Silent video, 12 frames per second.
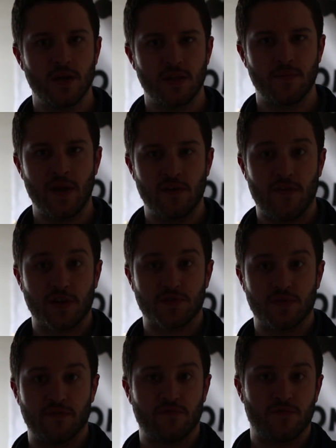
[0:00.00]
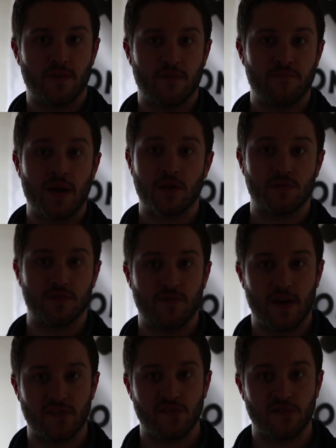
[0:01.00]
the manufacture of medical
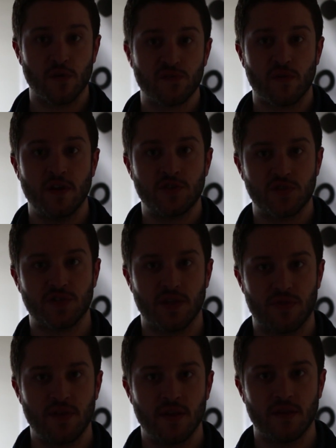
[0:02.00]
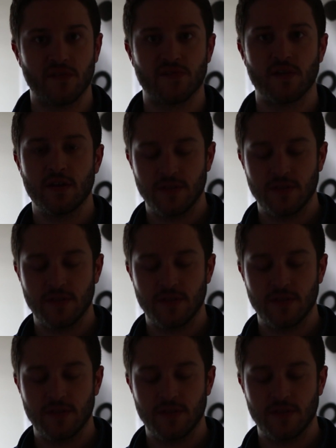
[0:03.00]
devices. Those are interesting things.